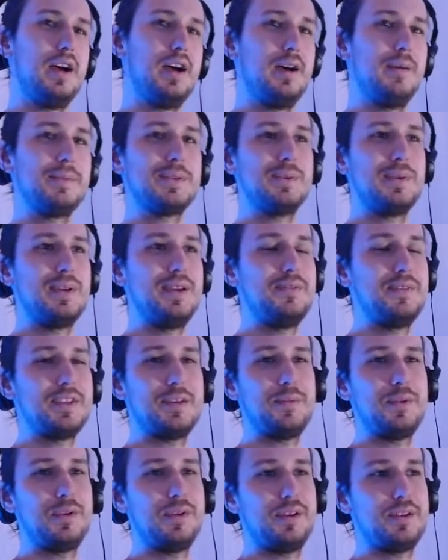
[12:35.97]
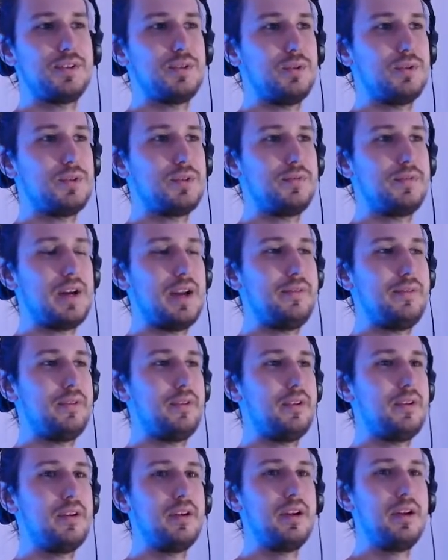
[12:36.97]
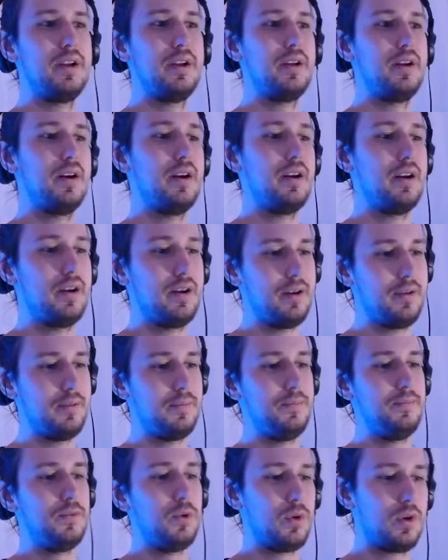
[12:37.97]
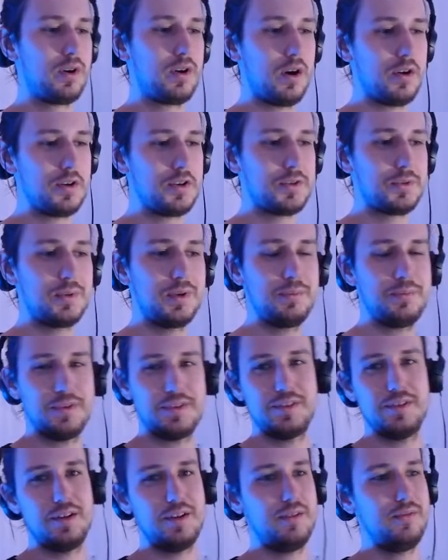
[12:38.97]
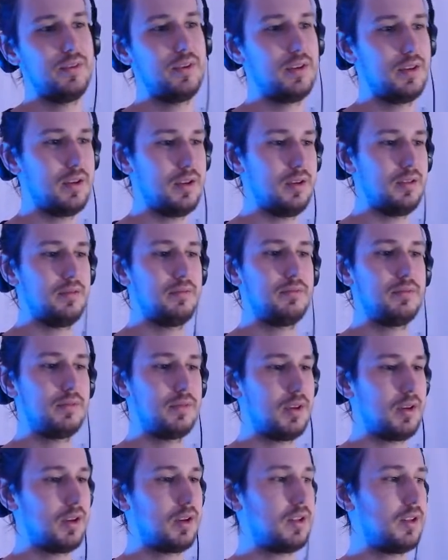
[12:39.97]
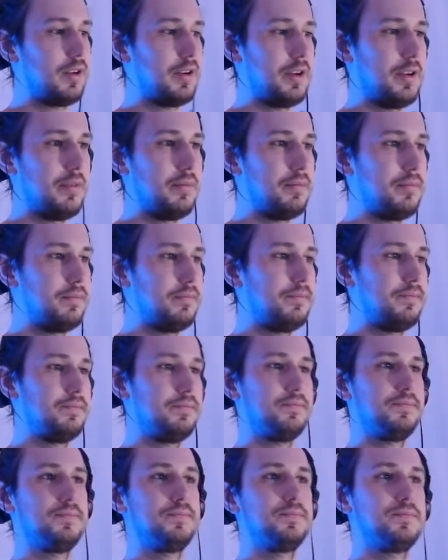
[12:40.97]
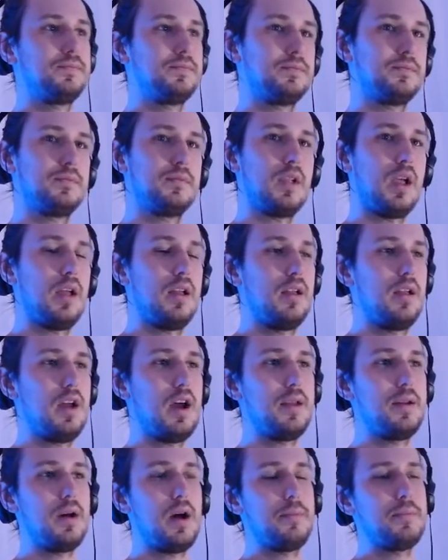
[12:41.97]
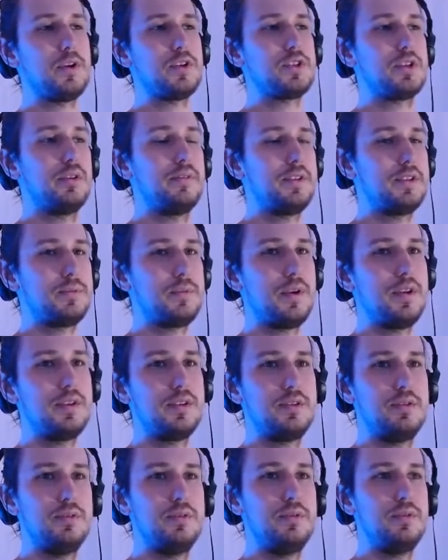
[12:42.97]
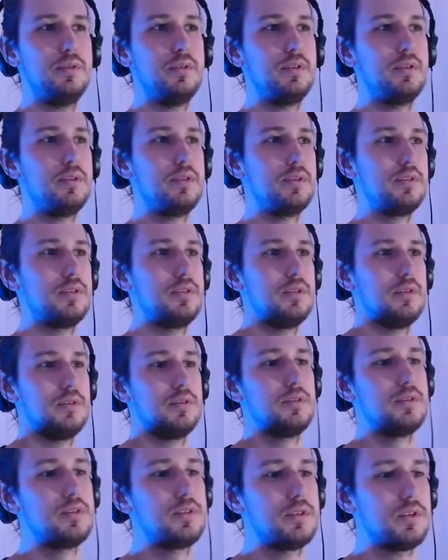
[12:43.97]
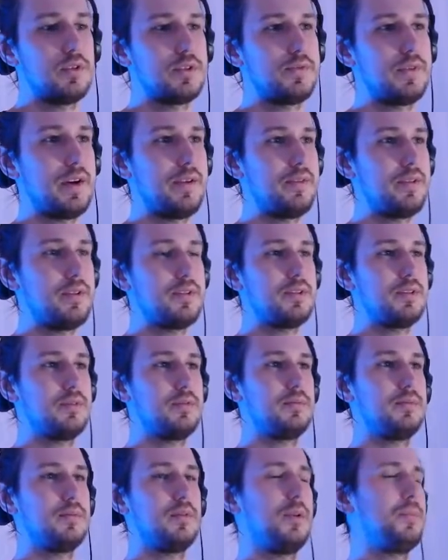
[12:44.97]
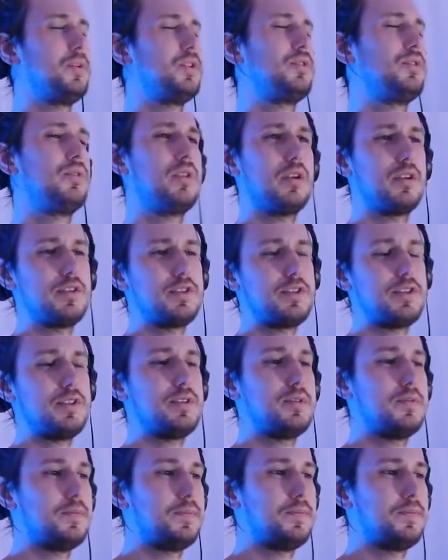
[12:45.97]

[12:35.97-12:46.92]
So even something like a Soul Survivor or a Carnage Sweep, it's not even gonna clear it. I'm not sure if he's running 2 Soul Survivors. I mean 2 Carnages.